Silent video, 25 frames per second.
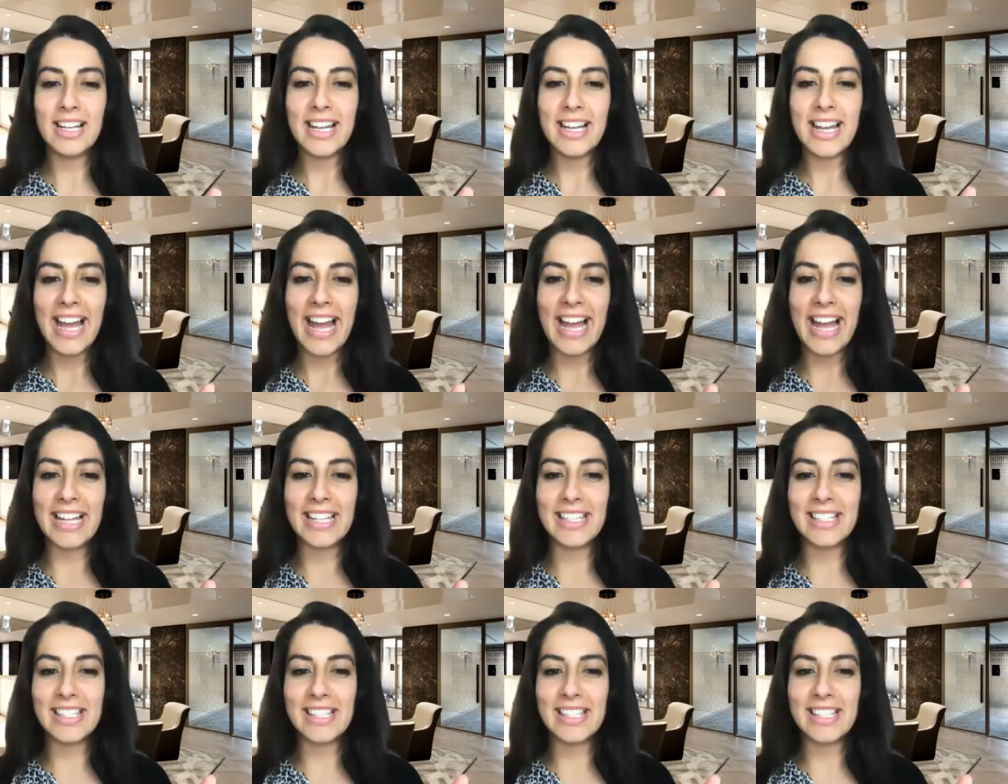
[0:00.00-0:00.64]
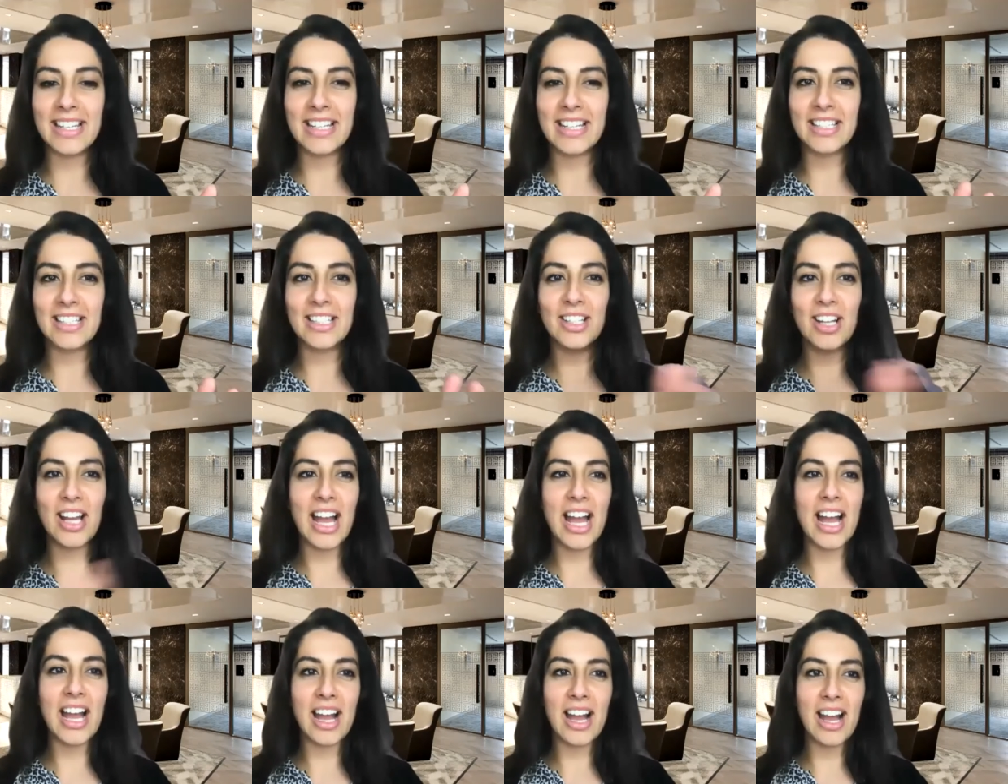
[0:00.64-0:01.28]
and uh, you know
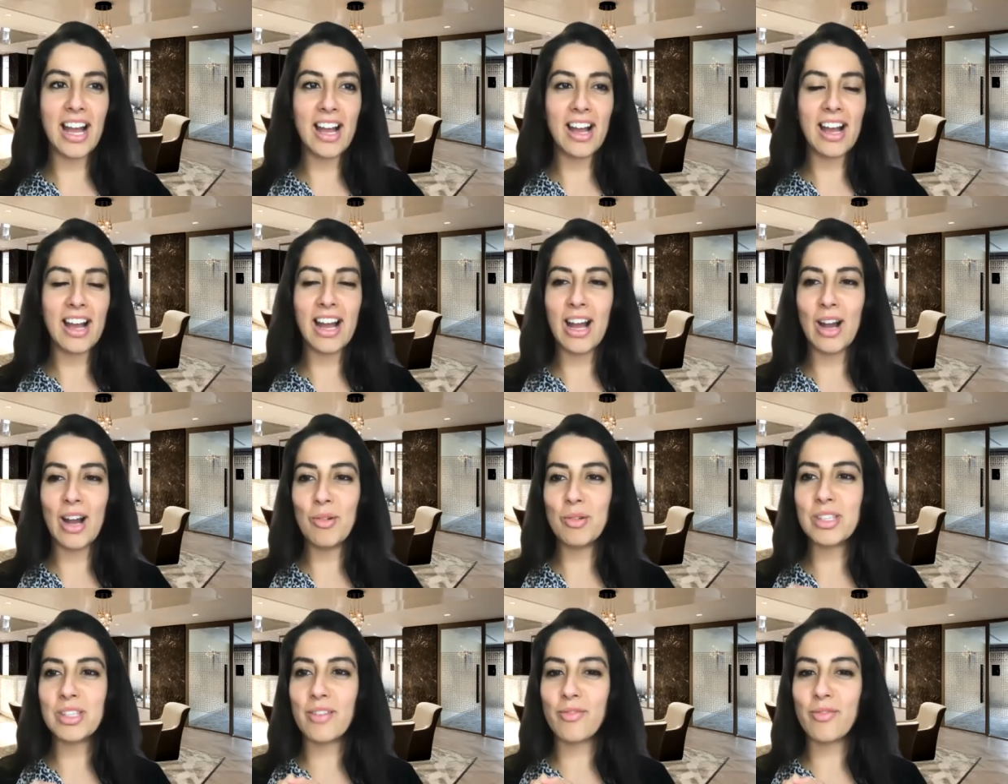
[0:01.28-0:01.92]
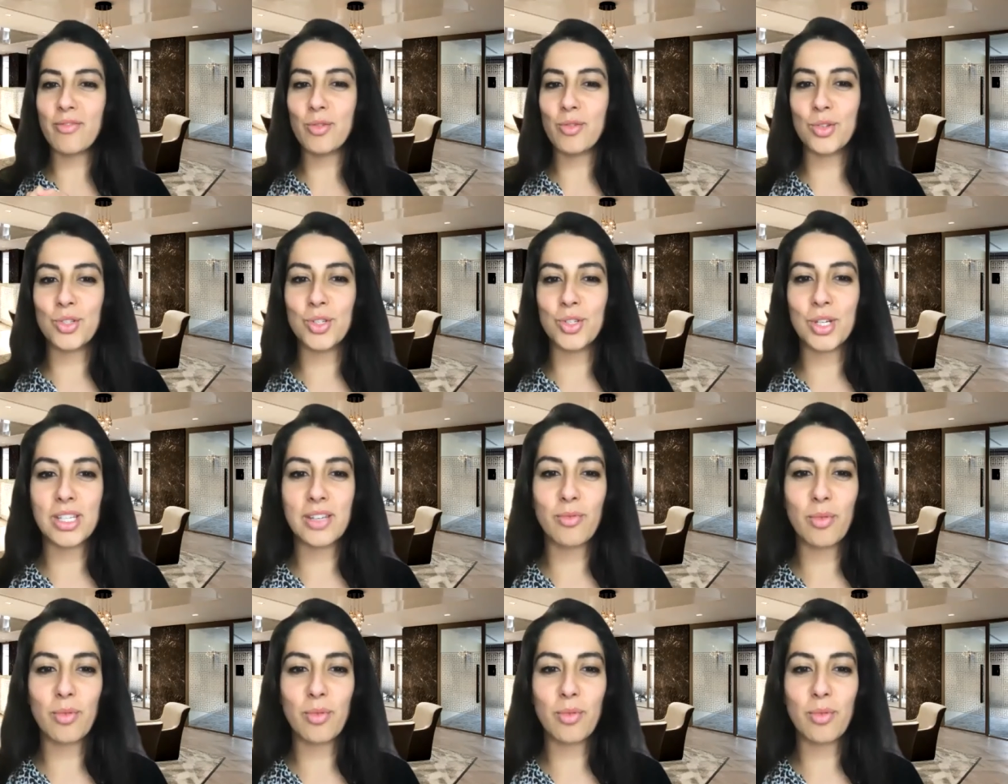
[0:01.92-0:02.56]
how, how, how is everyone doing
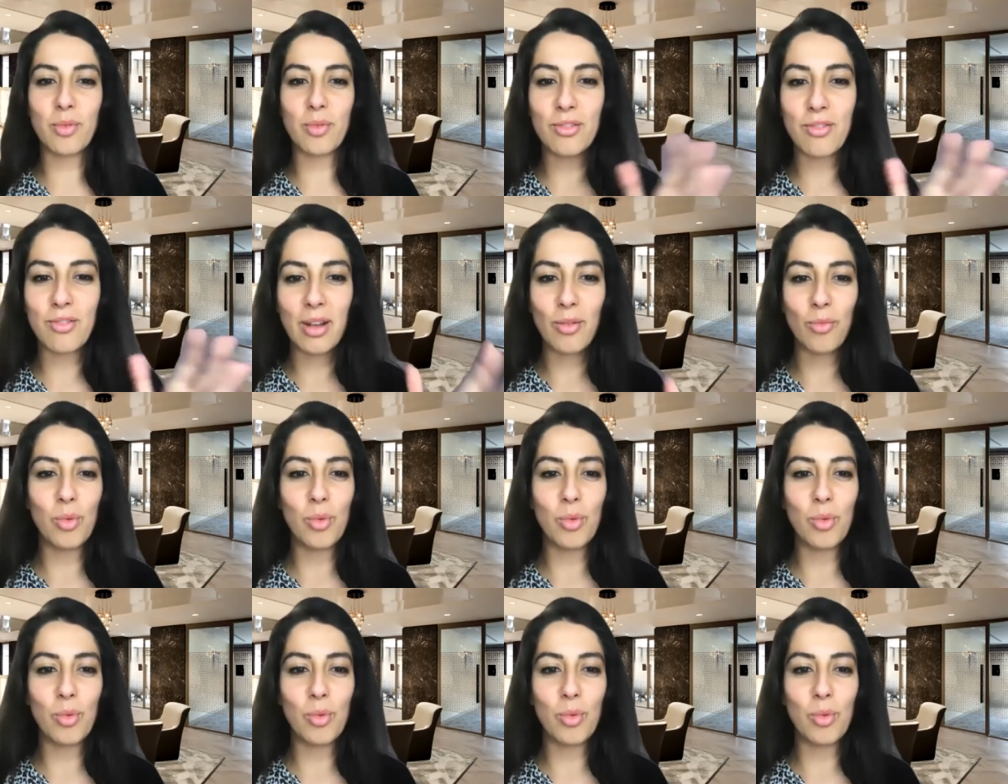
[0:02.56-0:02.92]
they've had a great